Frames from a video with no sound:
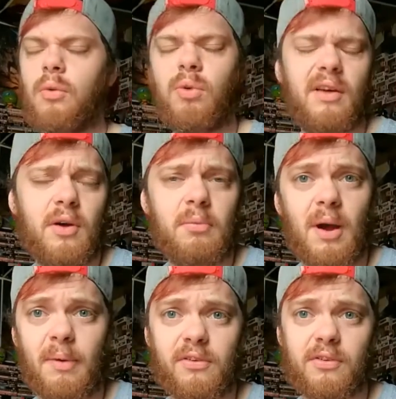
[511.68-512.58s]
Whatever,
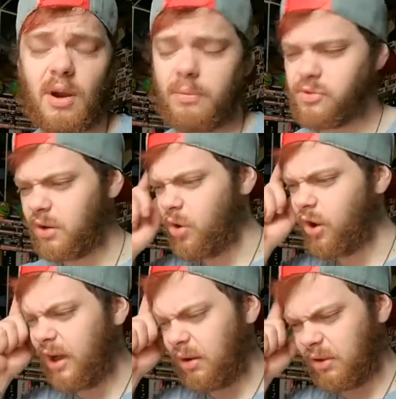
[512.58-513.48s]
my maths is crap. I'm trying to
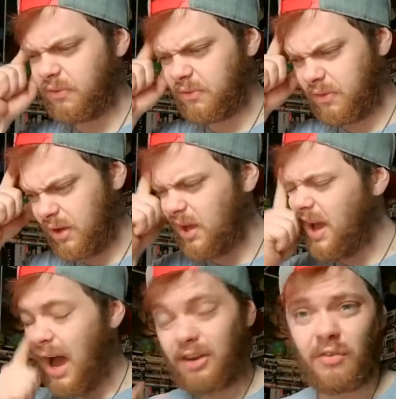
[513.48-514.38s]
work out if...
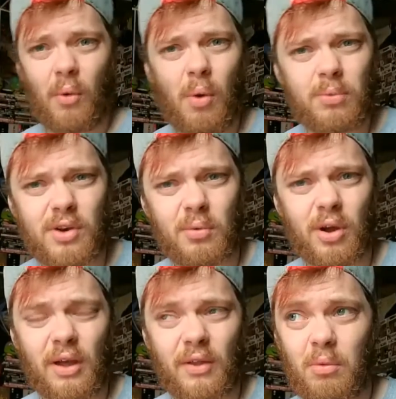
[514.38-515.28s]
I don't even know what I'm trying to
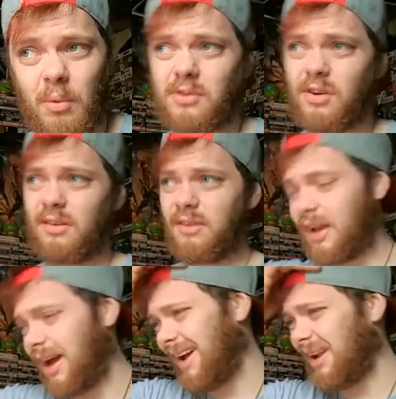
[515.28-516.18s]
work out there. What am I trying to
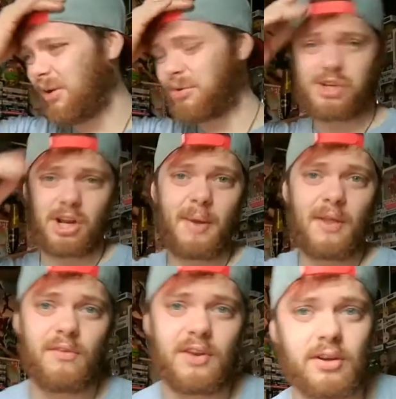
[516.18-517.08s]
say? I don't know. Shut up.
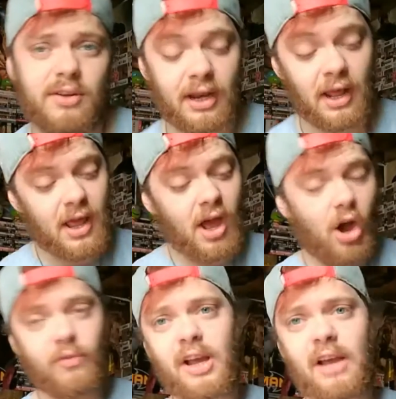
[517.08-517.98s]
End the video down.
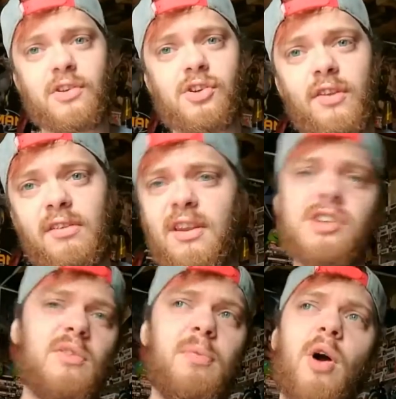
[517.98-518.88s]
Hope you guys enjoyed this
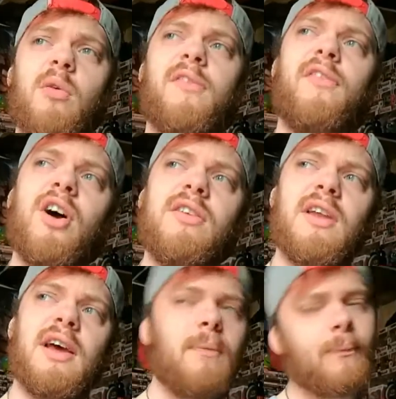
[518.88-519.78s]
edition of Pokemon
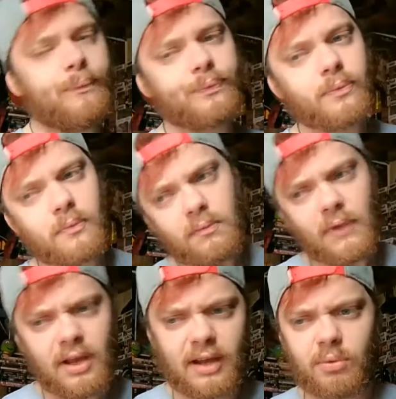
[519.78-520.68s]
Thursday.
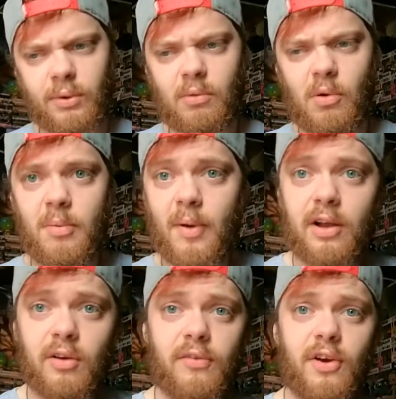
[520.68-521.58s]
Next week, we'll be
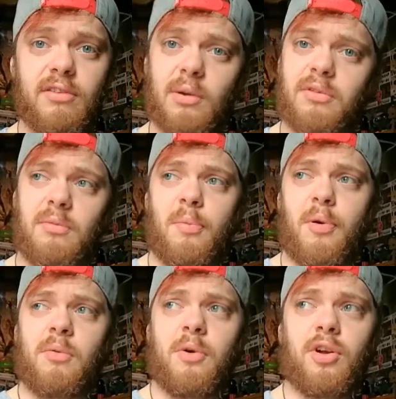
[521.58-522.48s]
back on Thursday with some more
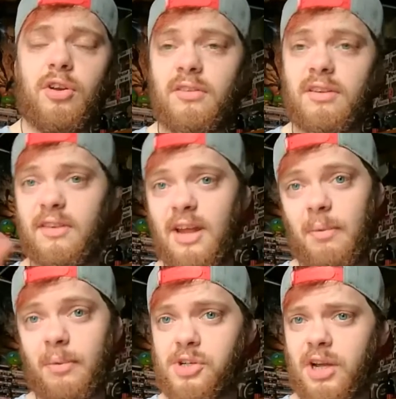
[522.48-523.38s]
Pokemon goodness. And today,
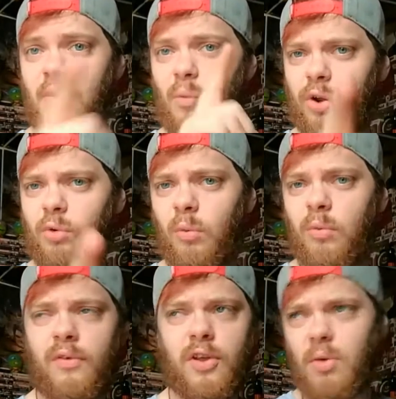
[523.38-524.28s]
remember to check out Wonder
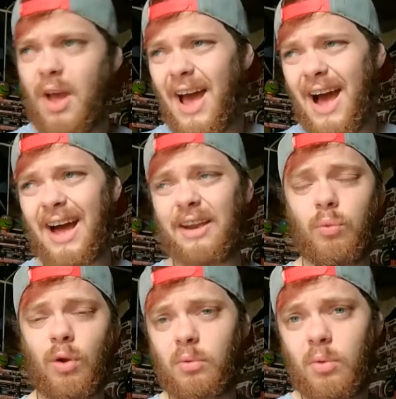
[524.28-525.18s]
Woman review and
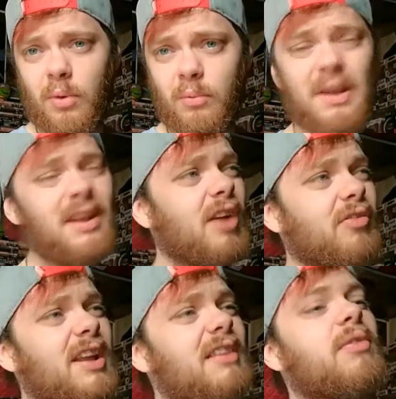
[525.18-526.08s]
Wonder Woman
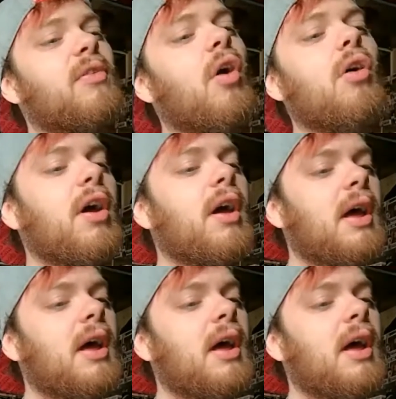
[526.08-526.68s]
Midnight release vlog.